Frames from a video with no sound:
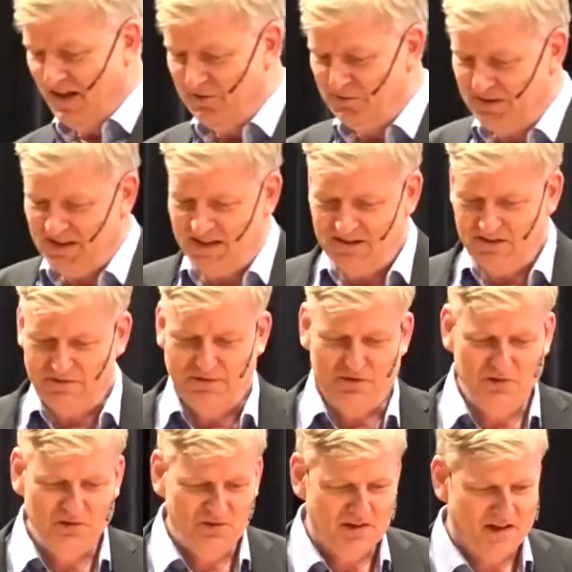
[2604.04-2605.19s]
I think in the
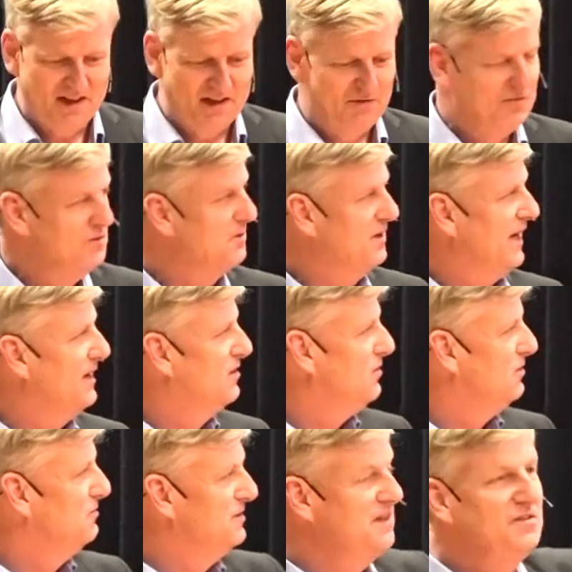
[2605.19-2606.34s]
future, if you can
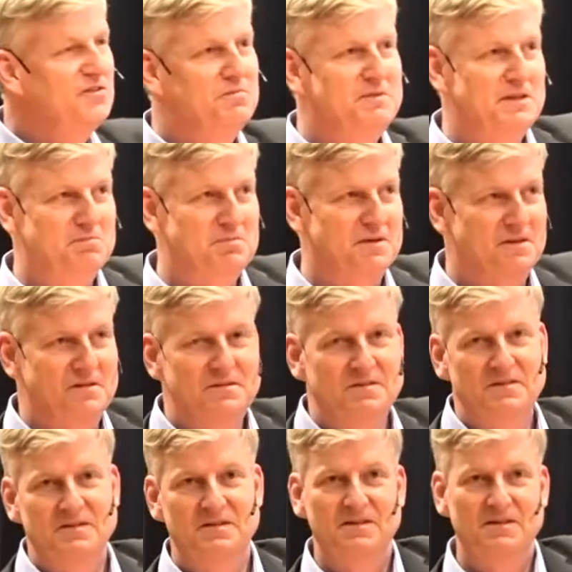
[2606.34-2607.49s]
convince people
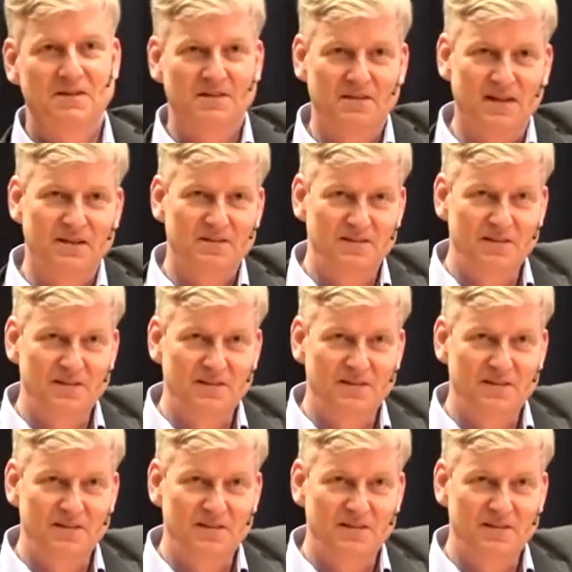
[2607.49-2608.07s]
that